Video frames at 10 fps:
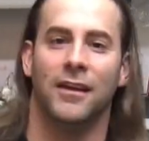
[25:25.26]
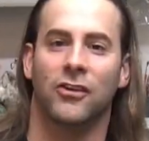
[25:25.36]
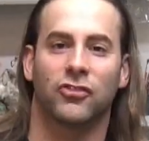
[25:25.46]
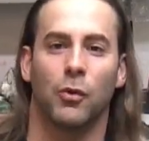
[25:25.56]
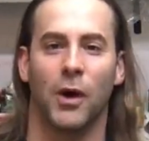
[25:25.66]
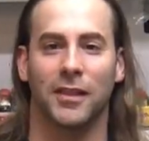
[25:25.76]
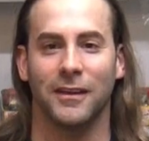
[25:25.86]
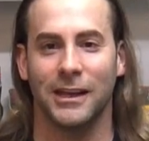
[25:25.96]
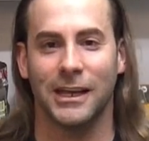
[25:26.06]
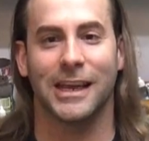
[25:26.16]
So what did
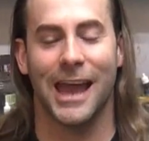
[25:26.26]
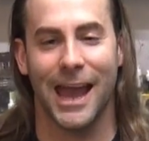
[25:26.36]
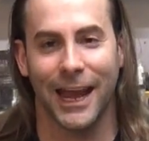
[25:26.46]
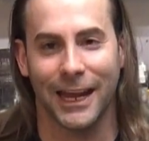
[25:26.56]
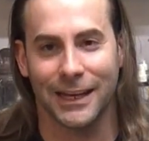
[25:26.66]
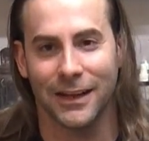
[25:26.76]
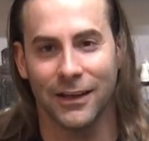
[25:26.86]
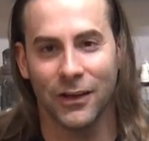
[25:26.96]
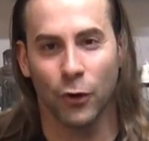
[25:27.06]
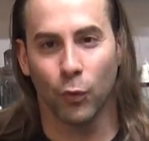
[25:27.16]
he gain?
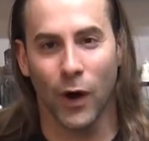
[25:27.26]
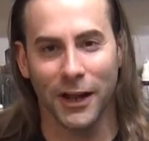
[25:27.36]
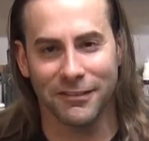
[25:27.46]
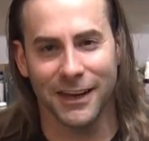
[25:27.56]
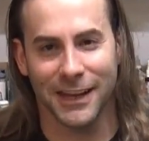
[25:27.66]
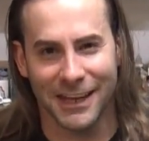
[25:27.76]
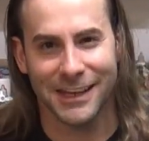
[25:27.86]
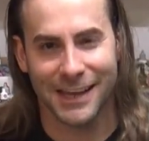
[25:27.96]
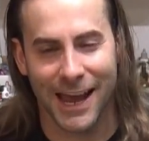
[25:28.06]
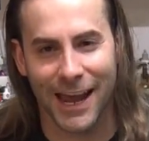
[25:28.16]
What did he
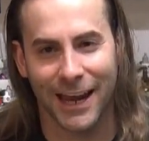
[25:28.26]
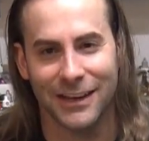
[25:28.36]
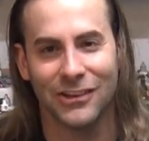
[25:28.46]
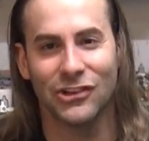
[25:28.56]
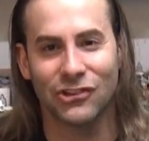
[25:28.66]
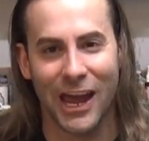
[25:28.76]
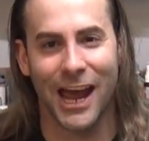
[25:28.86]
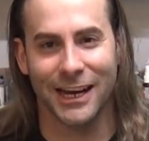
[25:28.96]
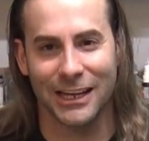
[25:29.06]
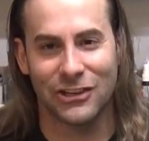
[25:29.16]
gain?
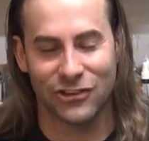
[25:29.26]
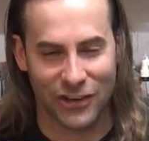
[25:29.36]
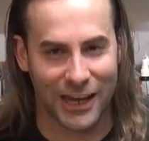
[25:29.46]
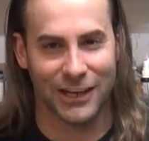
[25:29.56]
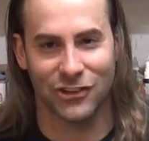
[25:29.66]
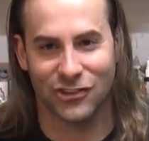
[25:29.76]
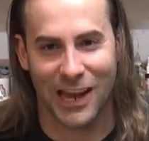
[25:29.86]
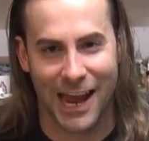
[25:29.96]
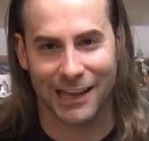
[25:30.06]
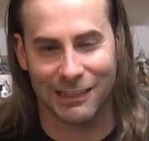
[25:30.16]
Jack and shit, and
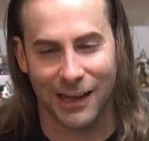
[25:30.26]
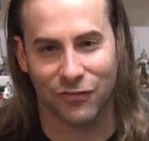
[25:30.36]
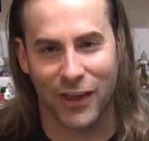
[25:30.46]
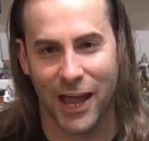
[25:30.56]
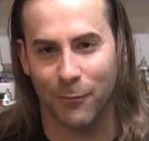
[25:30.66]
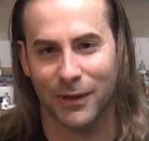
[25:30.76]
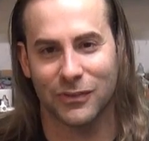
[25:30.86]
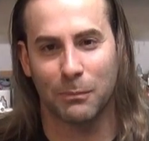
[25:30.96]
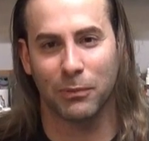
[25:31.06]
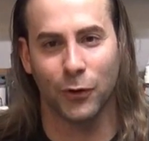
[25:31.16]
Jack left town because
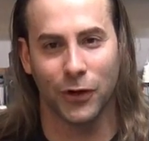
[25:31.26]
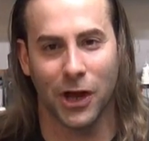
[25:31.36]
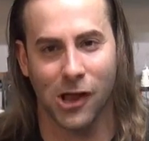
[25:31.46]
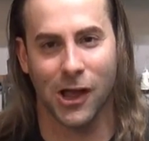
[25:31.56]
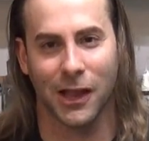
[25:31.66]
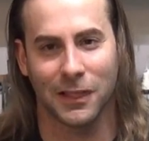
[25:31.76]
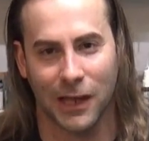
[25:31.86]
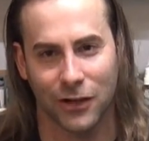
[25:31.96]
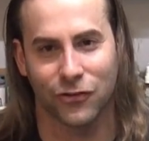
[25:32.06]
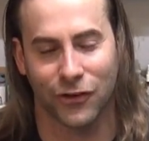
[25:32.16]
he blew it all on
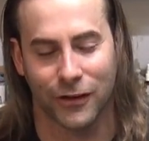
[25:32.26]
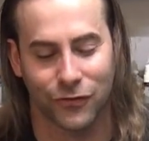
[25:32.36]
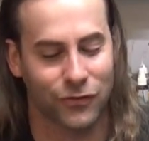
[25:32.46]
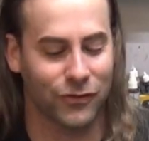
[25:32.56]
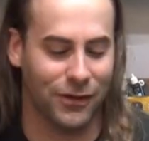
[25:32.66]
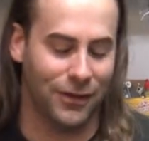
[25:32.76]
lunches.